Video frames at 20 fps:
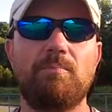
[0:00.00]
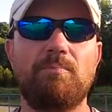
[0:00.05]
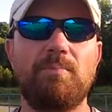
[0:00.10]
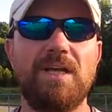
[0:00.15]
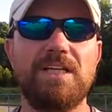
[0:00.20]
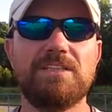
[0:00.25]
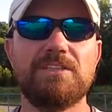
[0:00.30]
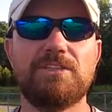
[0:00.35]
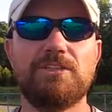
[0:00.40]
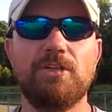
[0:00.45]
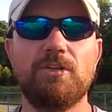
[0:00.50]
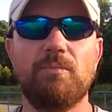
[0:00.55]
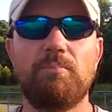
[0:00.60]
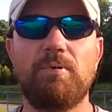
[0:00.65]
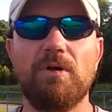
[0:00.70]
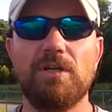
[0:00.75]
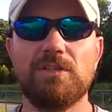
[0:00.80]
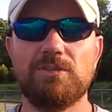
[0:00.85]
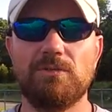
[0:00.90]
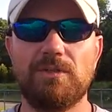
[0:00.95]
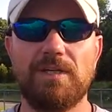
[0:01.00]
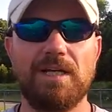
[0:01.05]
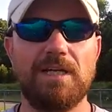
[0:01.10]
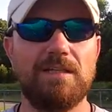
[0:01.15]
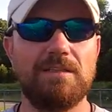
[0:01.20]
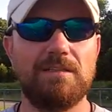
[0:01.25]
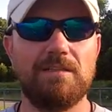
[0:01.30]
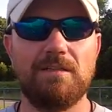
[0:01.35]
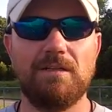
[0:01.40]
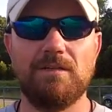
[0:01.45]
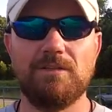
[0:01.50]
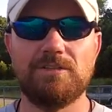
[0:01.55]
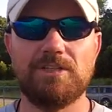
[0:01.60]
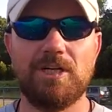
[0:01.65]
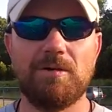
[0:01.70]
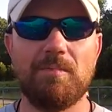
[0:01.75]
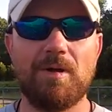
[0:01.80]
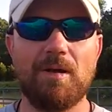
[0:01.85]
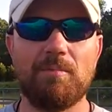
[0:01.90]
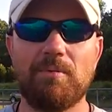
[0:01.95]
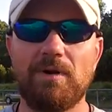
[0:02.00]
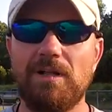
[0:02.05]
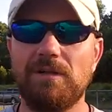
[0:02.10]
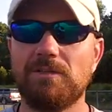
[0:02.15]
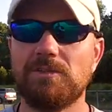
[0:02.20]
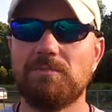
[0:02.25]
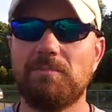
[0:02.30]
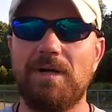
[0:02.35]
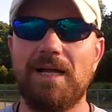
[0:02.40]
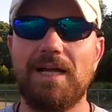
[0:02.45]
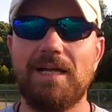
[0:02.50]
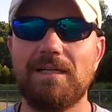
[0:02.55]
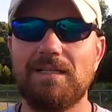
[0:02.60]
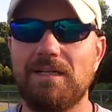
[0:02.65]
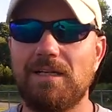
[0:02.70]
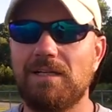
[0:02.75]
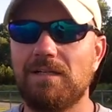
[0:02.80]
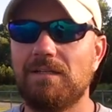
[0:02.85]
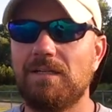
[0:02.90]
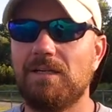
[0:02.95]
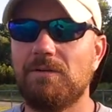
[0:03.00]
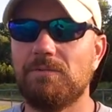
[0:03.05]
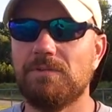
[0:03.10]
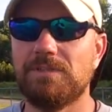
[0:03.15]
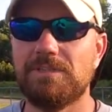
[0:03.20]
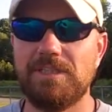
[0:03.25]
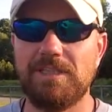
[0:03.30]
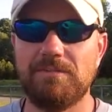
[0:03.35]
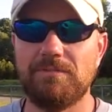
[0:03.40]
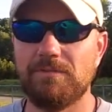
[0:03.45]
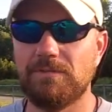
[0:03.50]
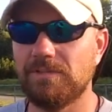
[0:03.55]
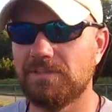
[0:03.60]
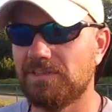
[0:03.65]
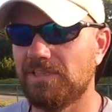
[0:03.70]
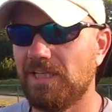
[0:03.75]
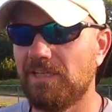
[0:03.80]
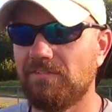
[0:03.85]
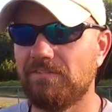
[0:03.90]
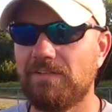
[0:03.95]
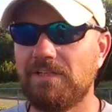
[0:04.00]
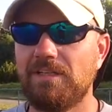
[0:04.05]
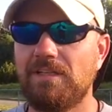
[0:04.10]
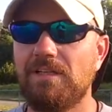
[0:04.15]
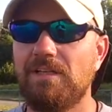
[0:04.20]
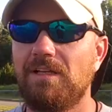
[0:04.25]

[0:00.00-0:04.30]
pieces to the puzzle. We got Jeremiah Praler's back at receiver and safety.